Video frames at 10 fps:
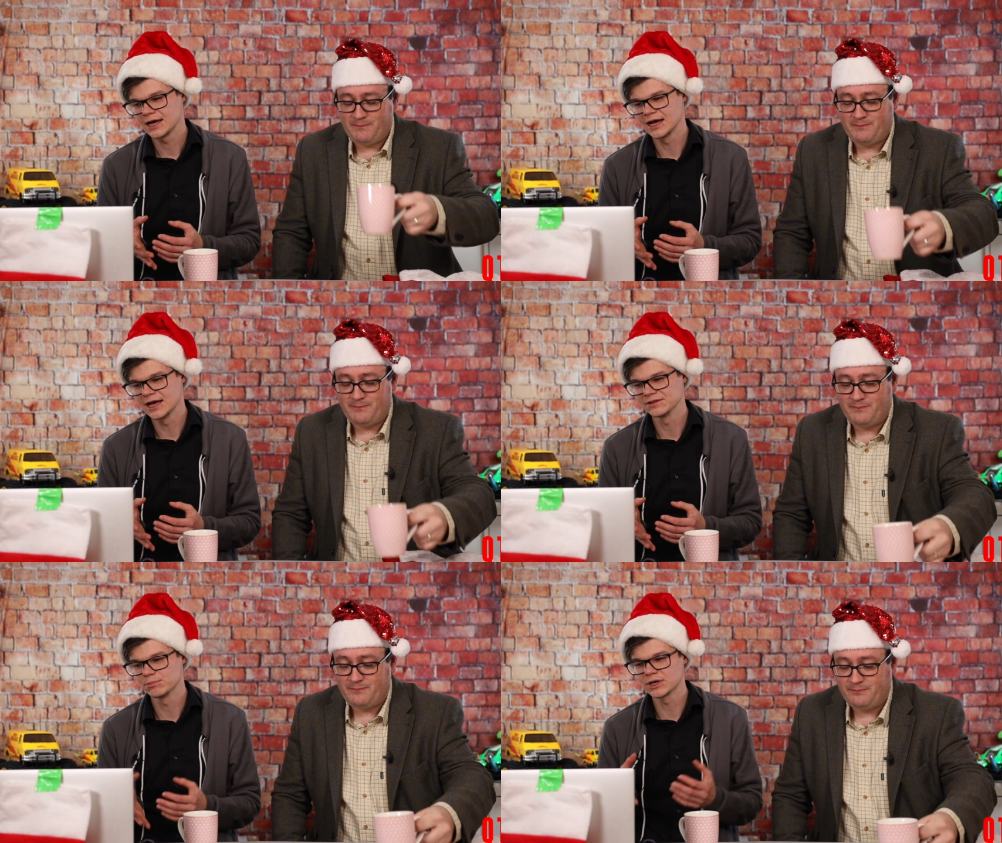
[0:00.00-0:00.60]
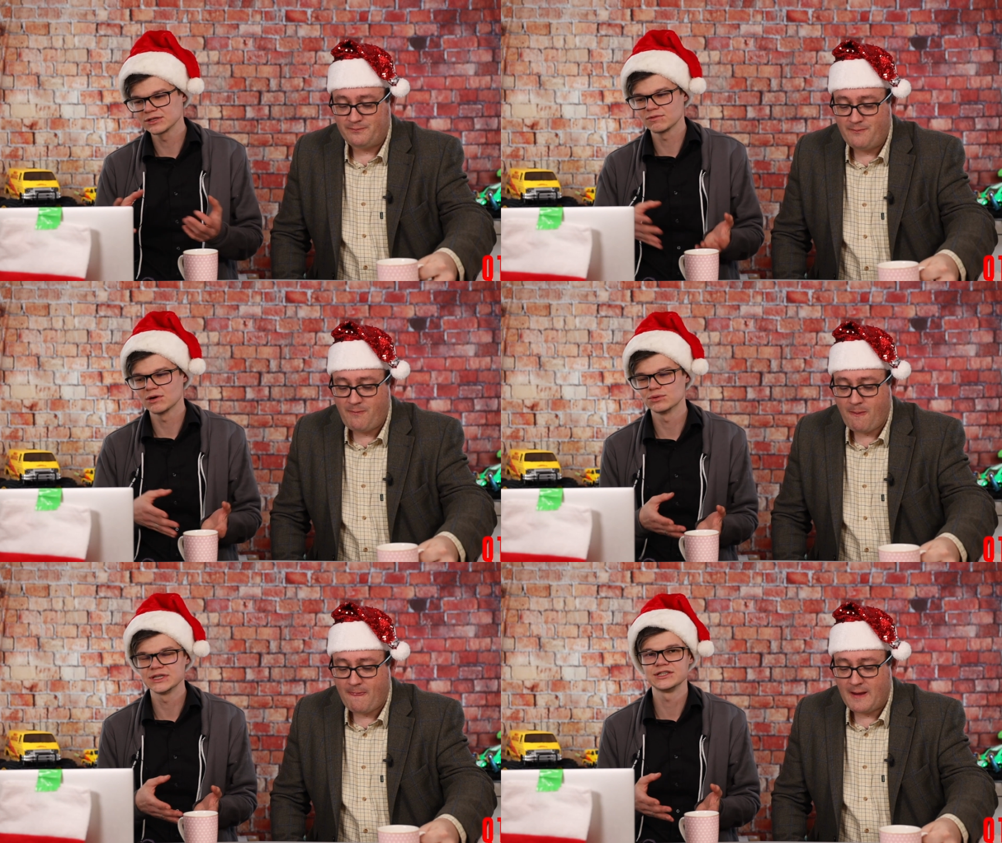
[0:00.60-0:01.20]
Speaker 1: And the part of
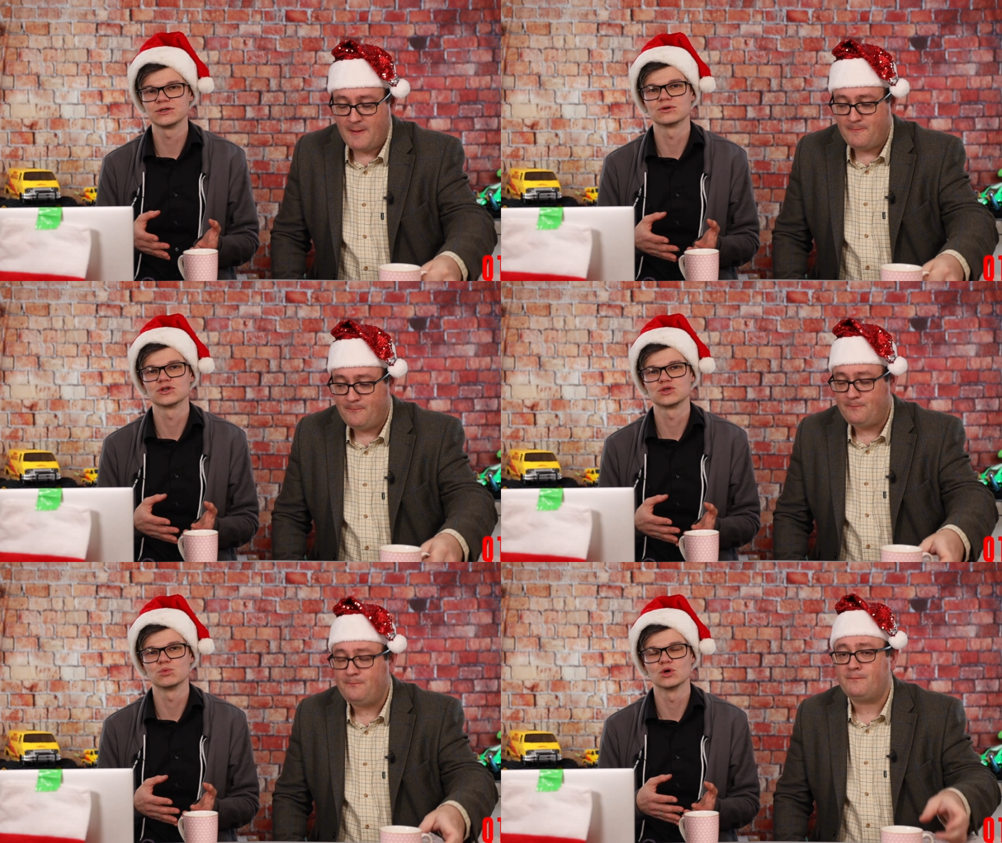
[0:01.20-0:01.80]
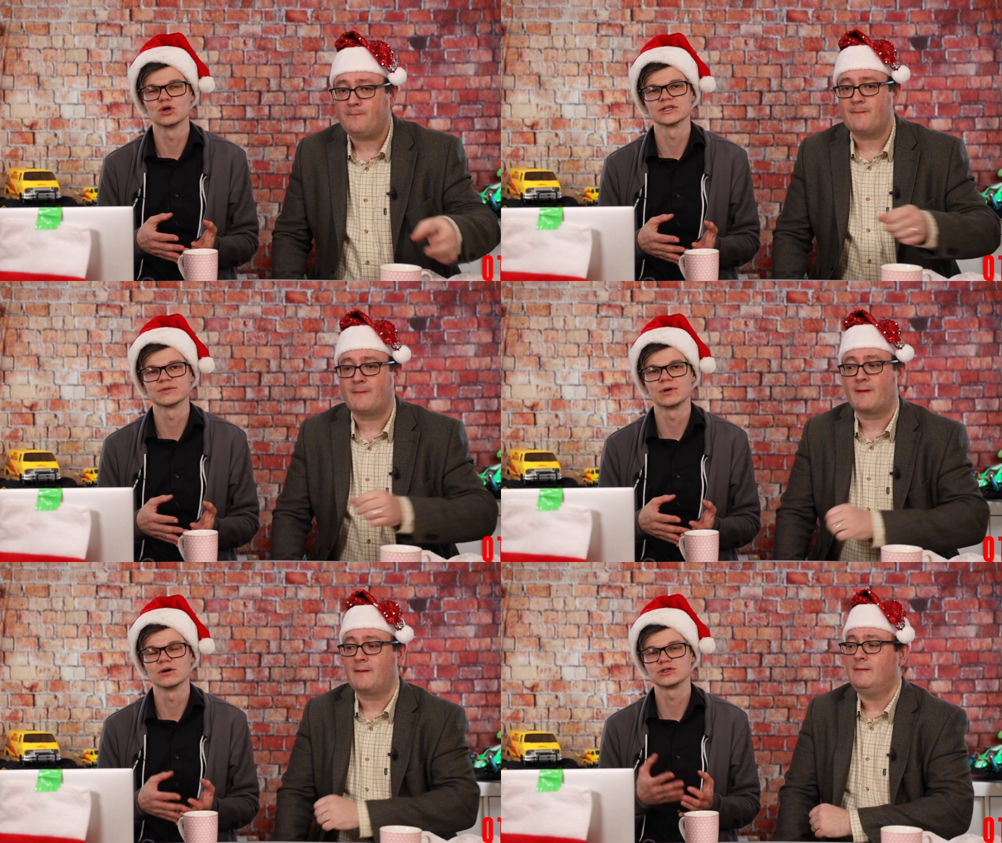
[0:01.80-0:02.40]
our research was
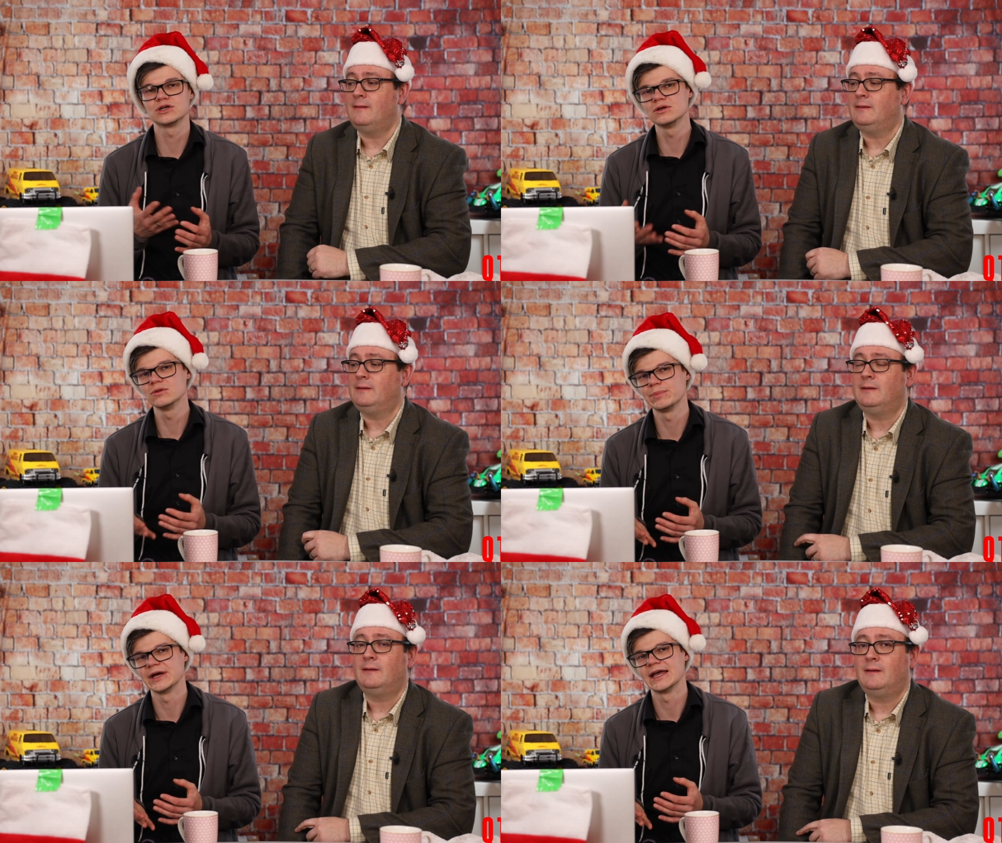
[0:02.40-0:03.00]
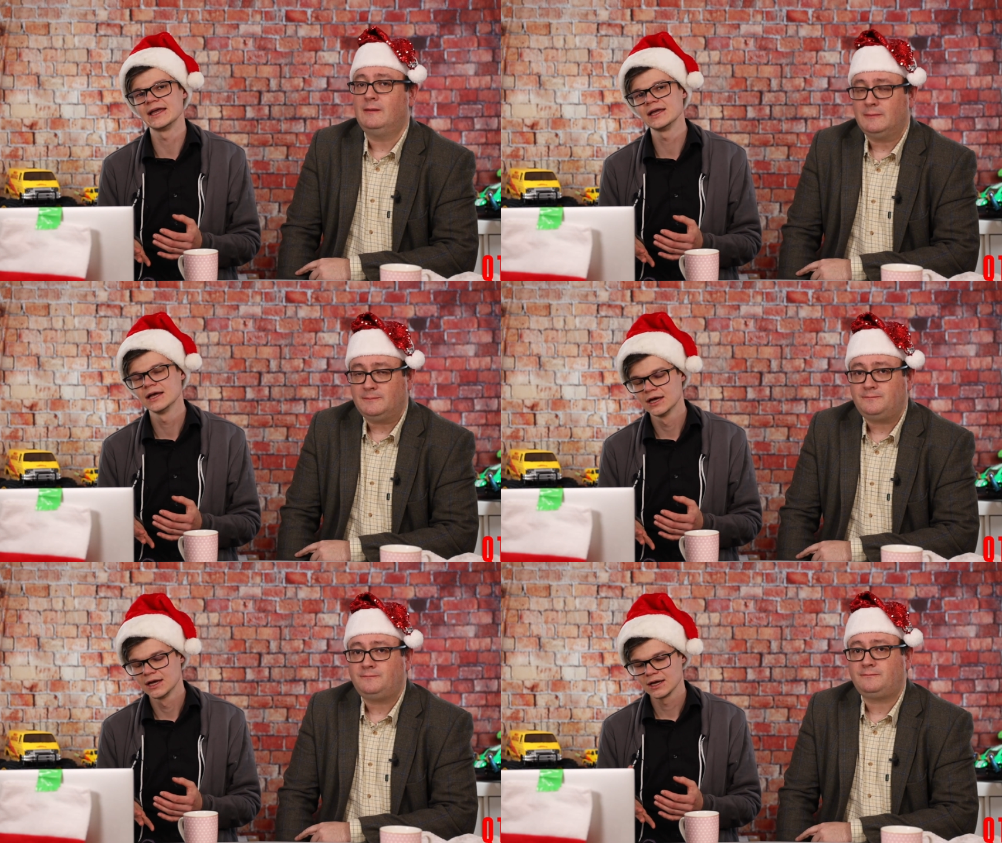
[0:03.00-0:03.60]
about Google Pay,
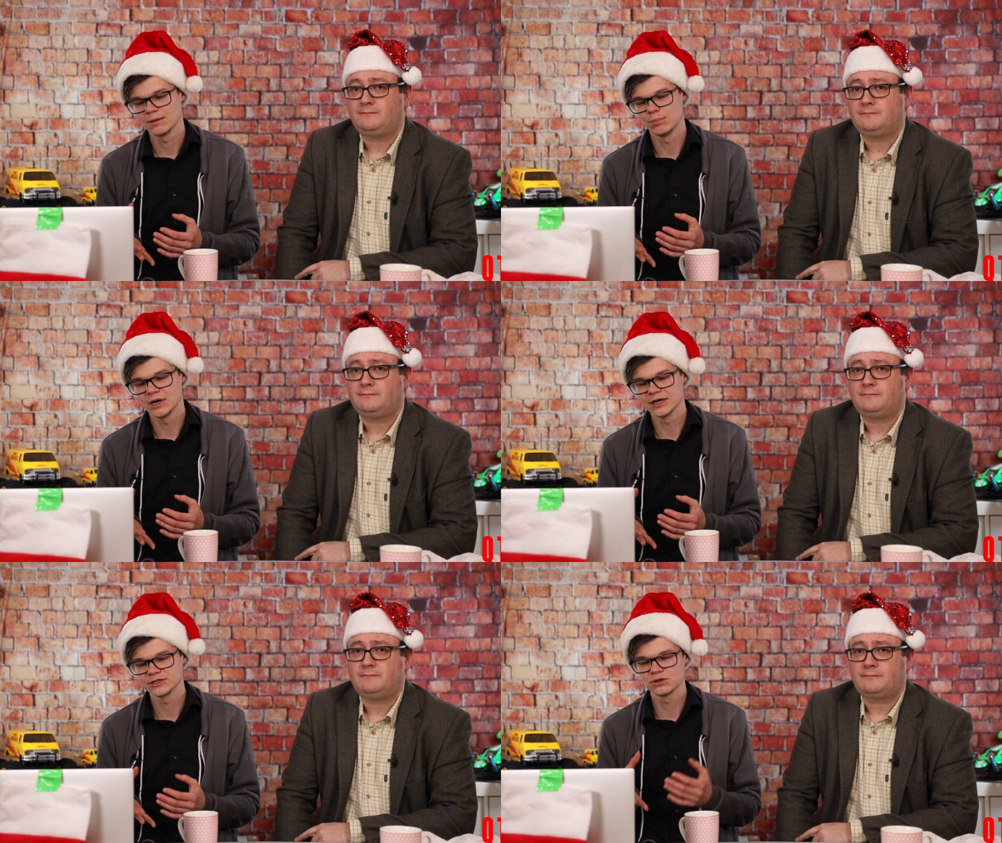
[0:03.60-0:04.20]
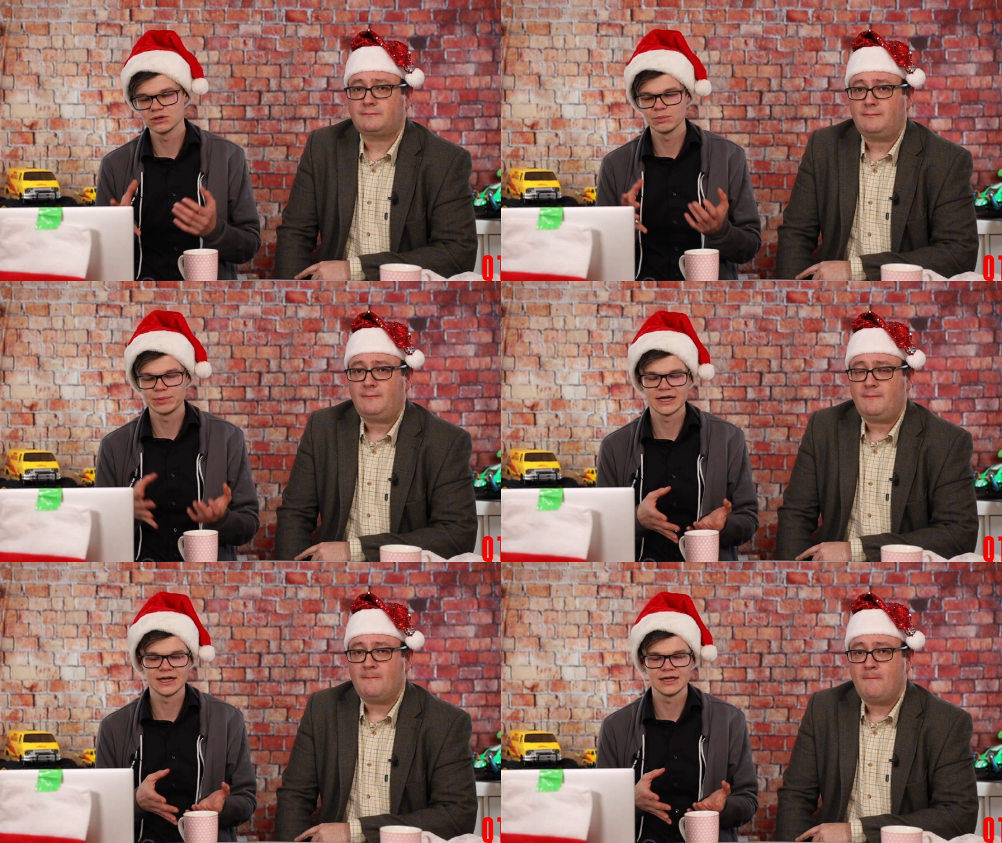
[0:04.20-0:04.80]
but Google
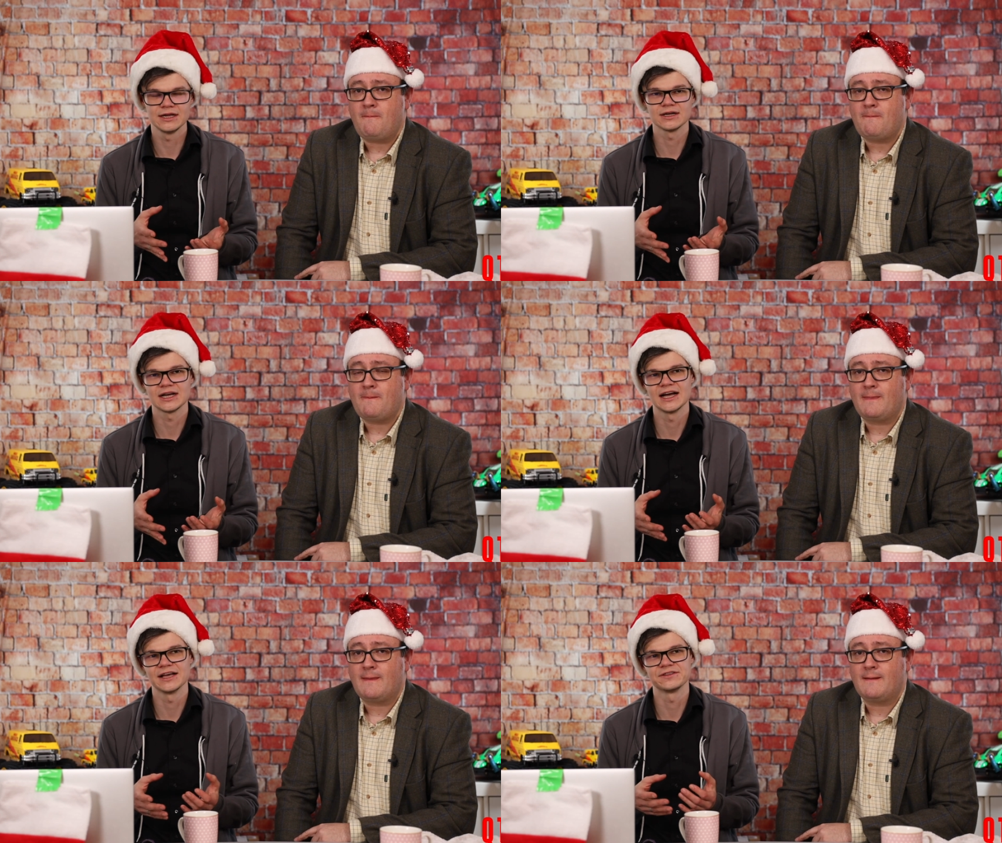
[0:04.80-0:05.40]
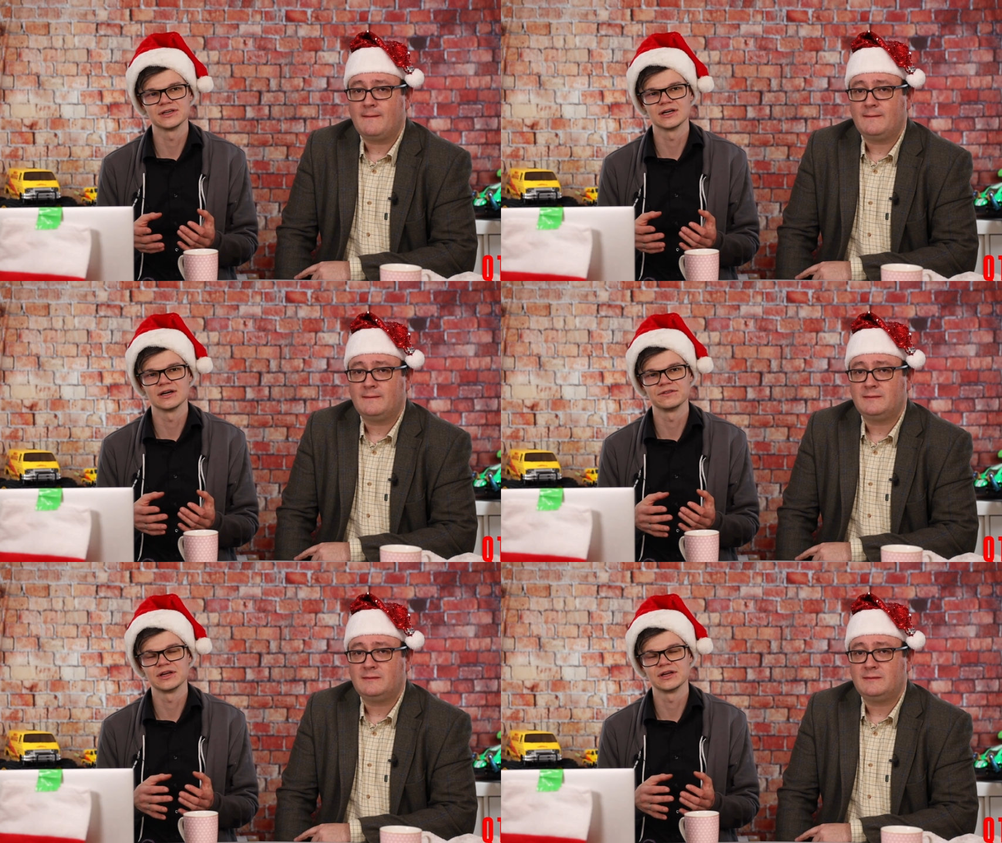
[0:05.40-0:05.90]
Pay had uh,